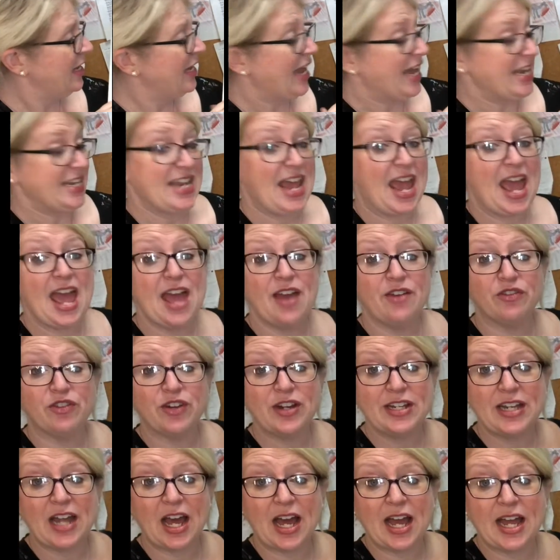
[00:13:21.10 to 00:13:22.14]
And
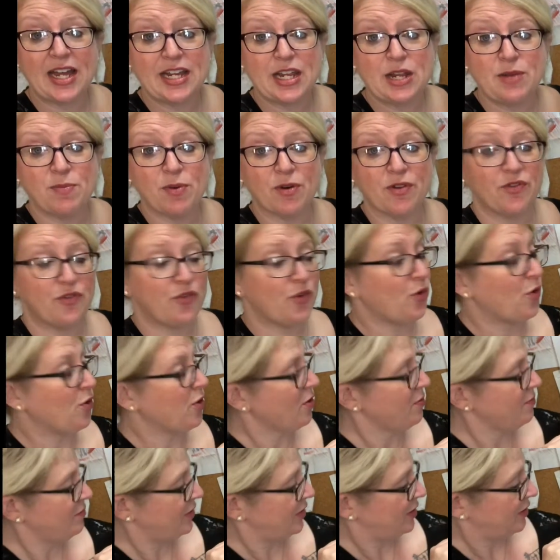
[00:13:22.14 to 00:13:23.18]
every night he
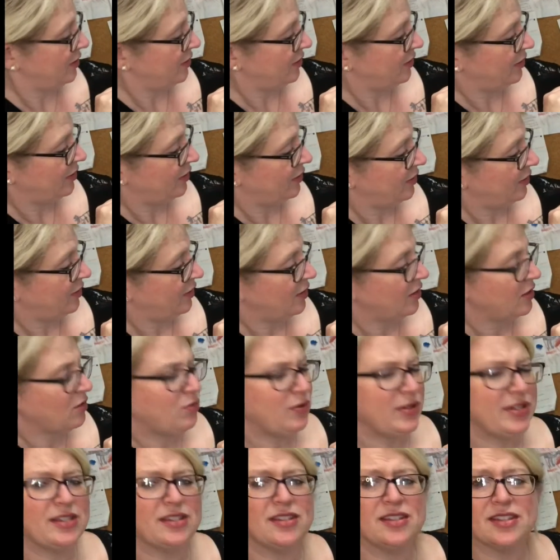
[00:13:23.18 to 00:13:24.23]
performed
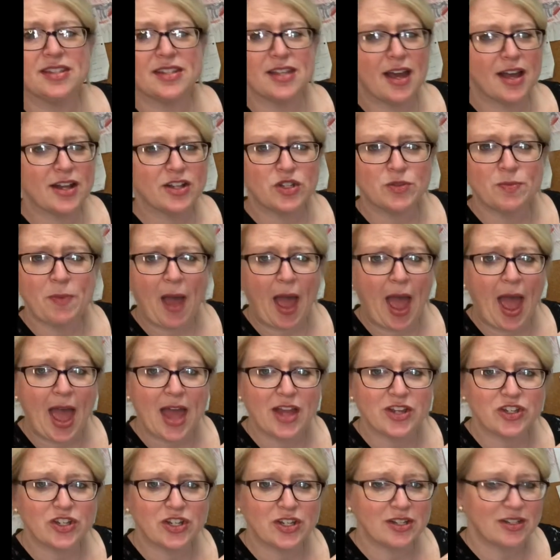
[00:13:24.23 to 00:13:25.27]
with such
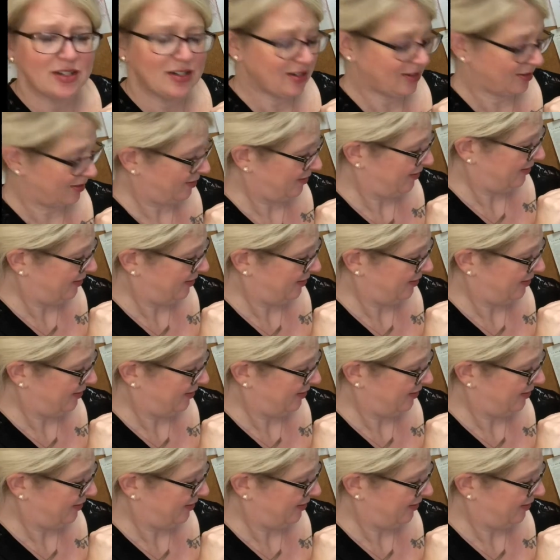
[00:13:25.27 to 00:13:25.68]
passion